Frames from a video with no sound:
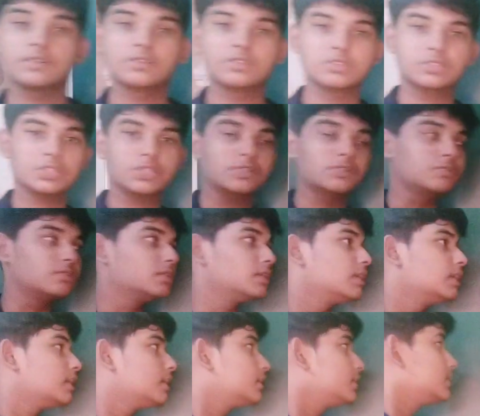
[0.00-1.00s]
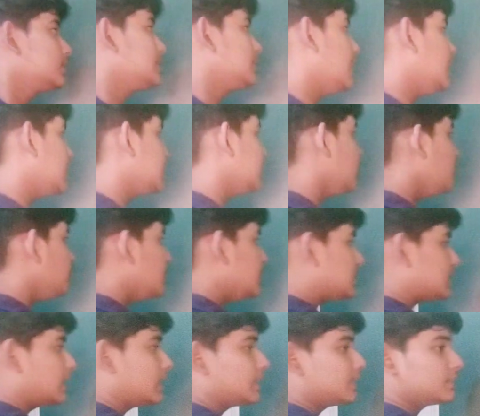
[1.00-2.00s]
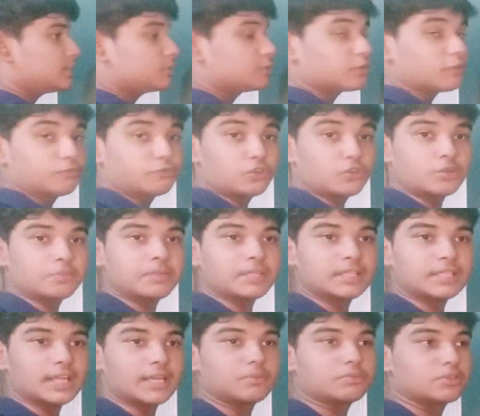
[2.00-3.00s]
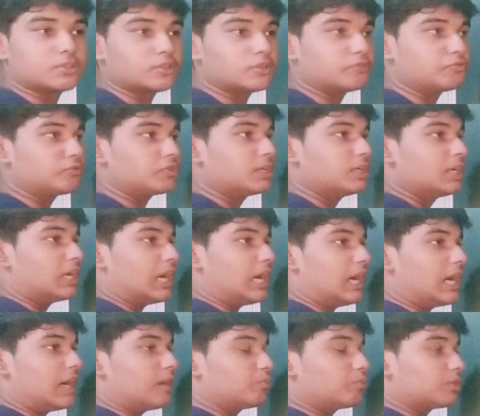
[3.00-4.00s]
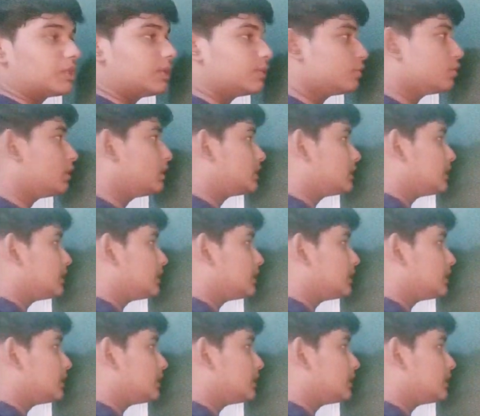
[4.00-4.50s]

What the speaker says: So selection basically consists of four main types of control